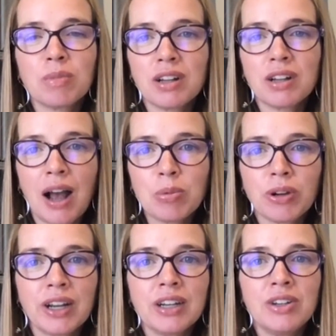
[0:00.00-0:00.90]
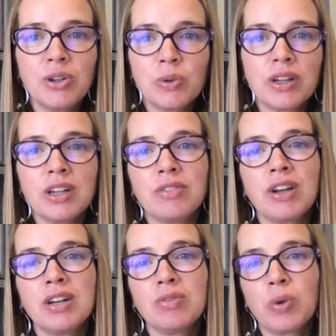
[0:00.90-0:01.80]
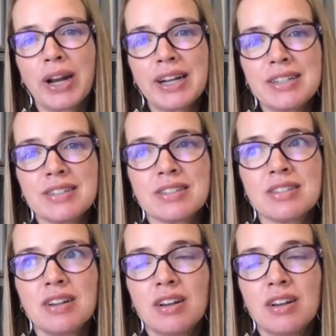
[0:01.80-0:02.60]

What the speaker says: collaborate in new and innovative ways,